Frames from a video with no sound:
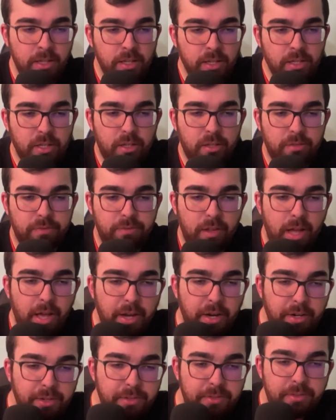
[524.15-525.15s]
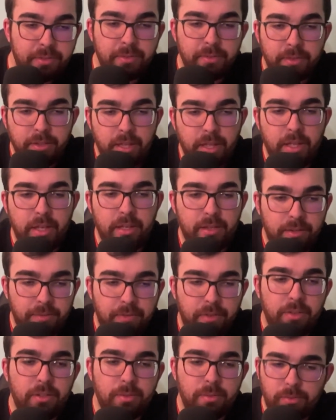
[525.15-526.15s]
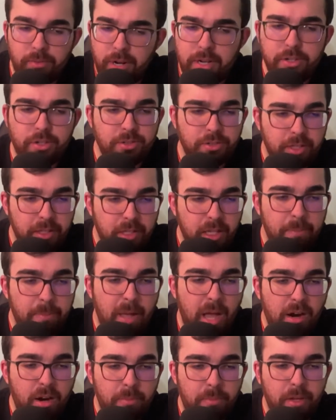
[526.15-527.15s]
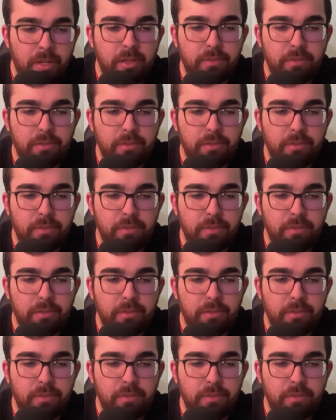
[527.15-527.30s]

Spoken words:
you know, the Flyers, the Rangers did get a power play,